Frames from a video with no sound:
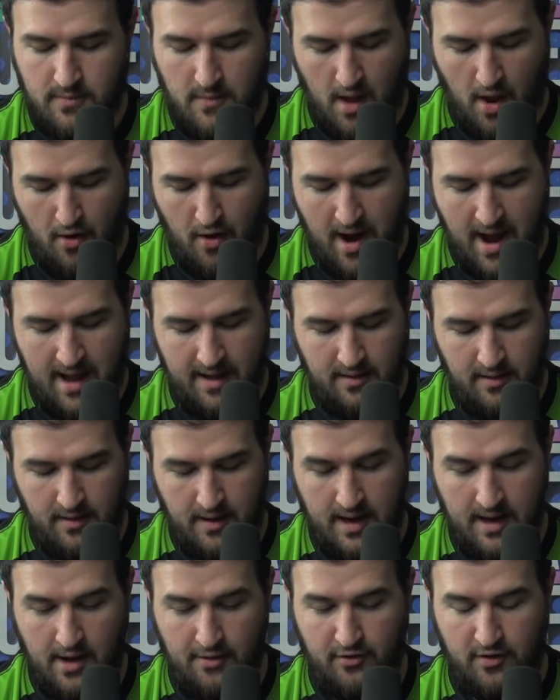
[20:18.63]
All right.
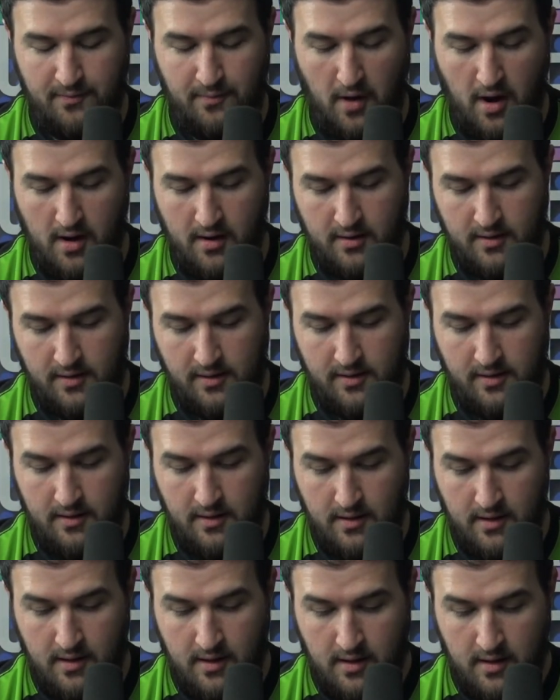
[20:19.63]
Another Sparks.
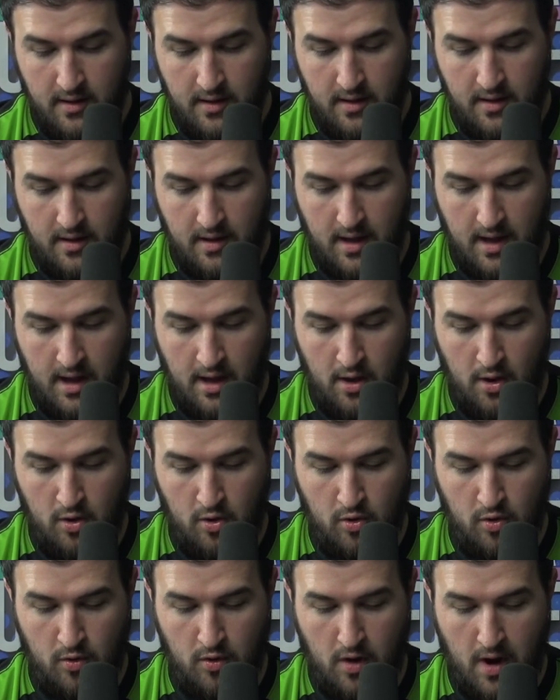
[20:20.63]

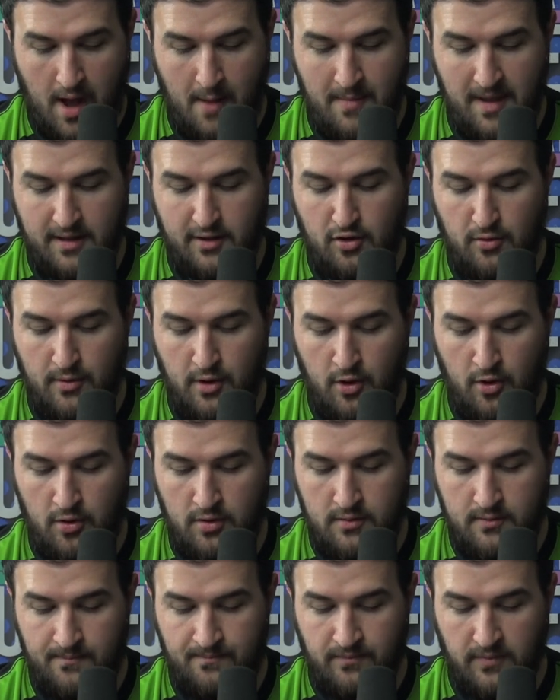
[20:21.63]
Oh, a Mystical
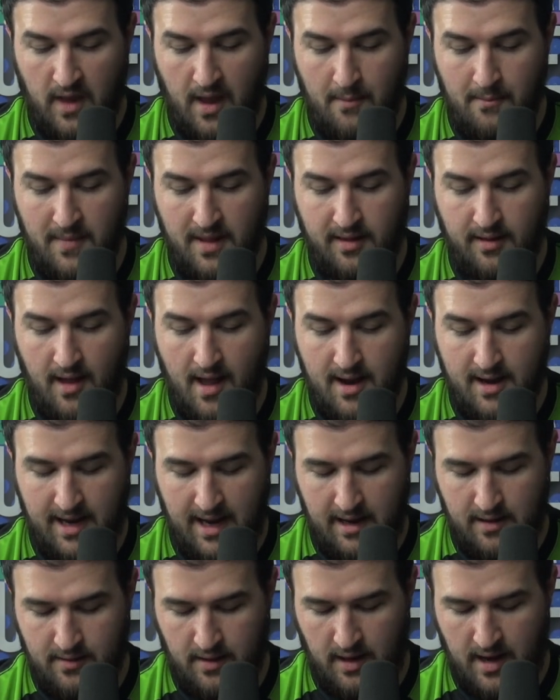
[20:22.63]
Moon.
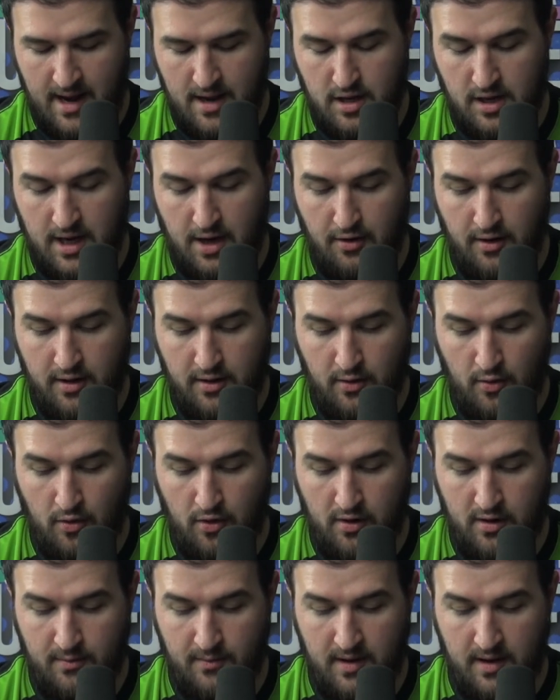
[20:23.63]
Misaki, the legendary
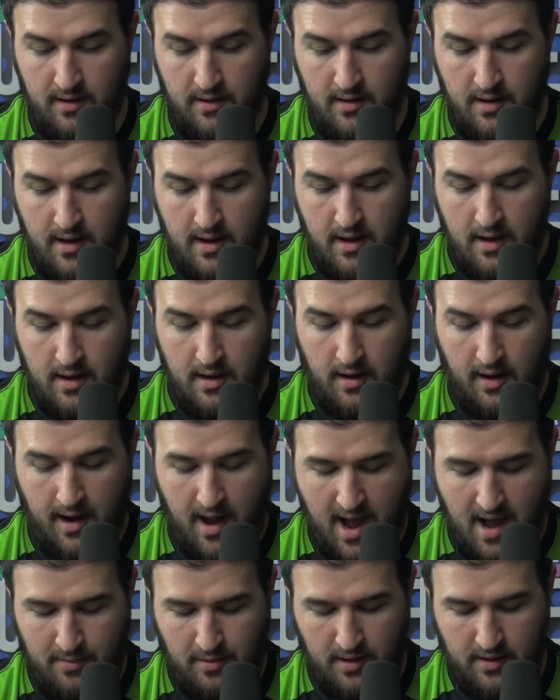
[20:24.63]
swordsman,
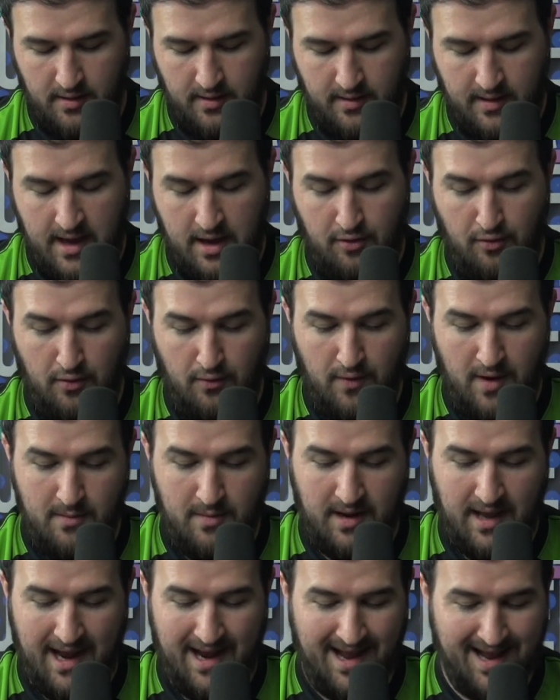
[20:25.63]
Goblin, secret
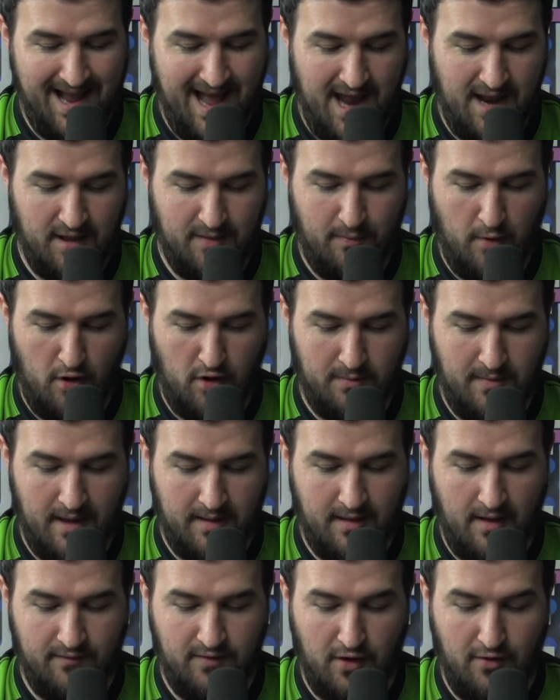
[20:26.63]
remedy, and I kind of spoiled
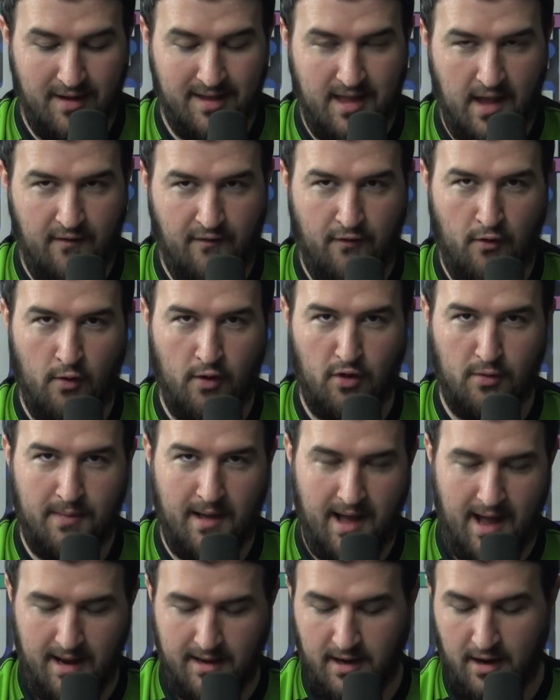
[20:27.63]
myself. There is a foil
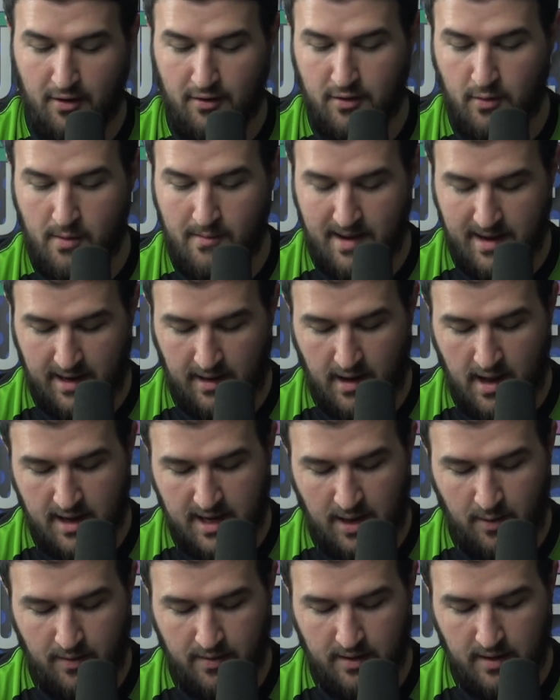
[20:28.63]
behind here, so we might get
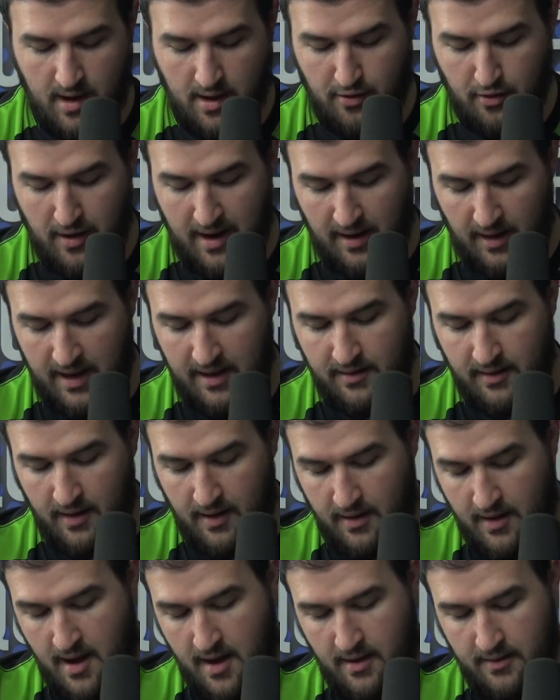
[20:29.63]
lucky with another, at least
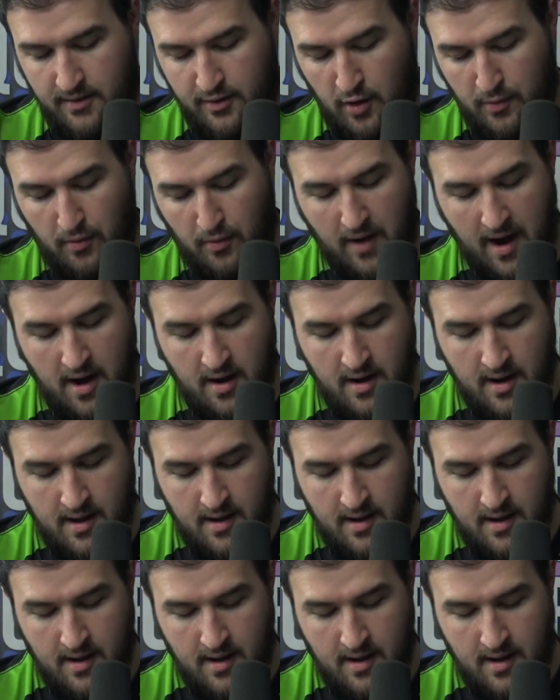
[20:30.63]
a super rare.